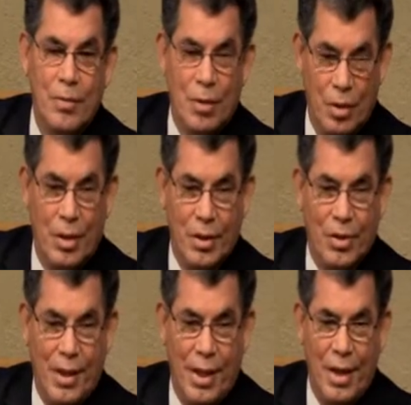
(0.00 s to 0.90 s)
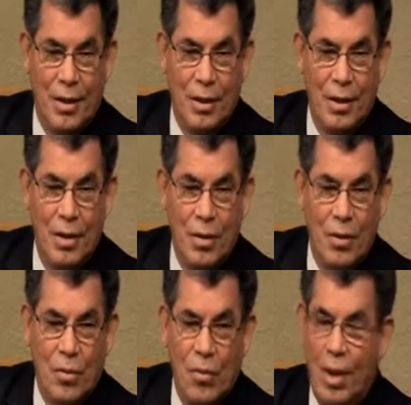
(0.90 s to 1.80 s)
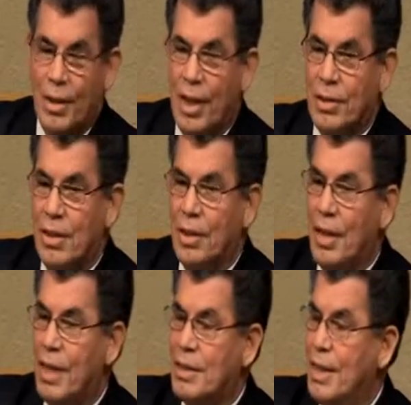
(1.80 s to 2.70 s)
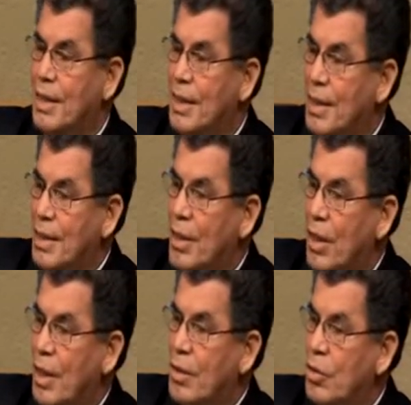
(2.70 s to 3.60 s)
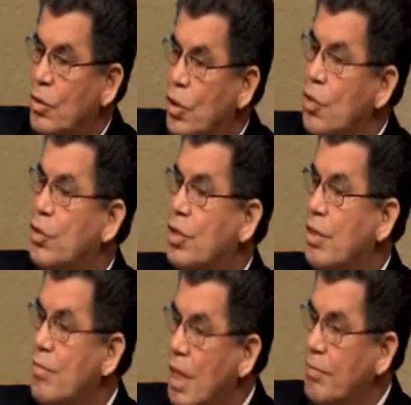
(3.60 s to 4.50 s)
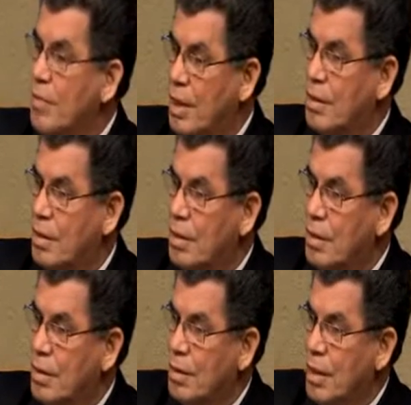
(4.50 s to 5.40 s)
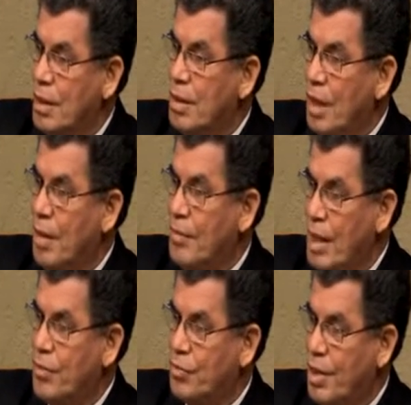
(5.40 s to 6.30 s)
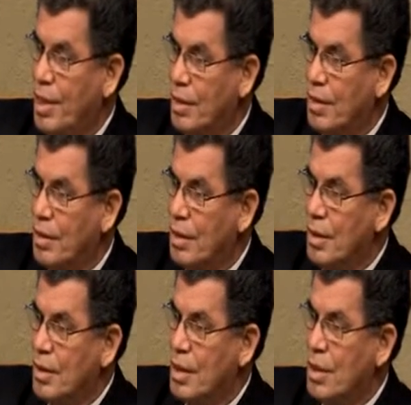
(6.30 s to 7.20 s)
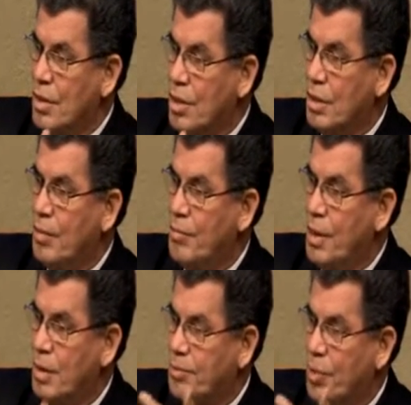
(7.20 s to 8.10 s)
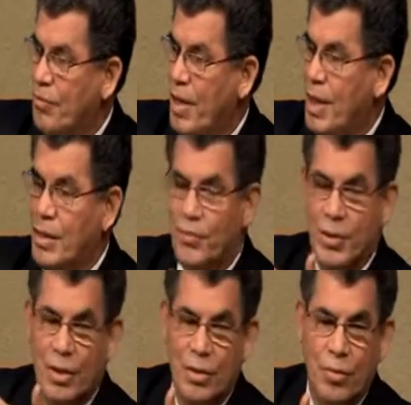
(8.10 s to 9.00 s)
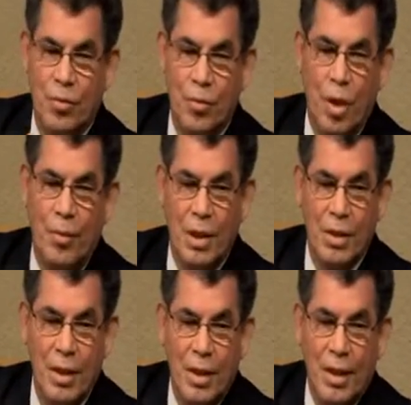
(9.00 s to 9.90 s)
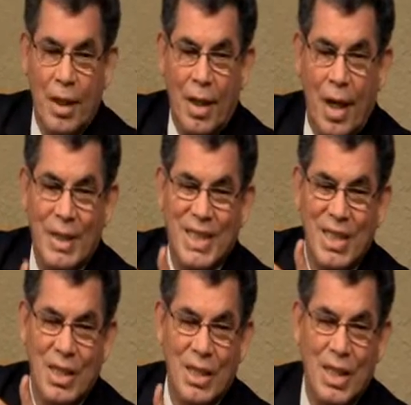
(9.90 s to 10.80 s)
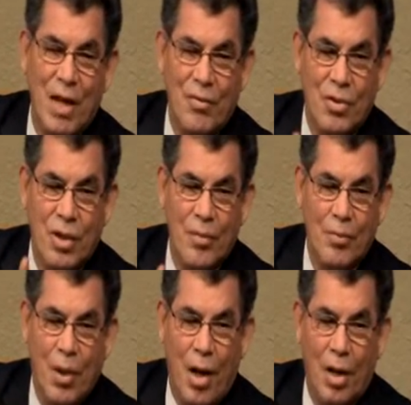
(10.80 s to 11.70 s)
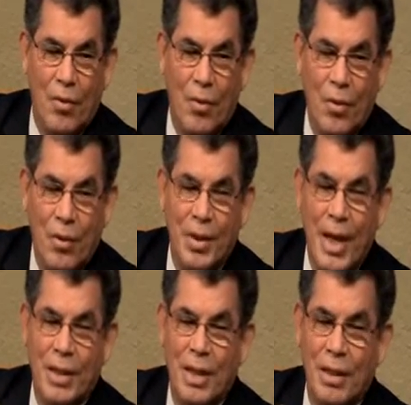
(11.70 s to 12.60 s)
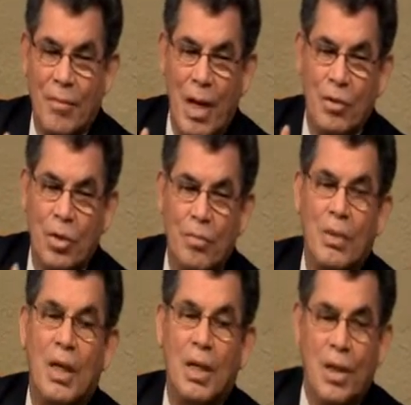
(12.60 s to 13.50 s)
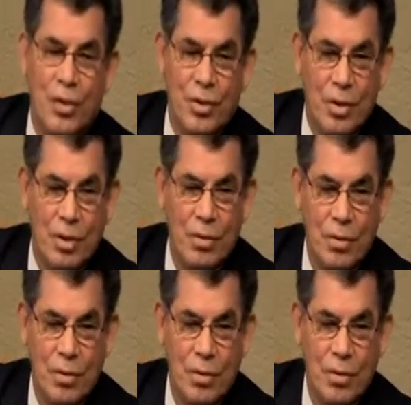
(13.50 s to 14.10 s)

You understand? Well, that's, a, that's a, a huge commitment that a young man is taking, that he's going to be the provider for this woman until death do them part. Well, that can amount to millions.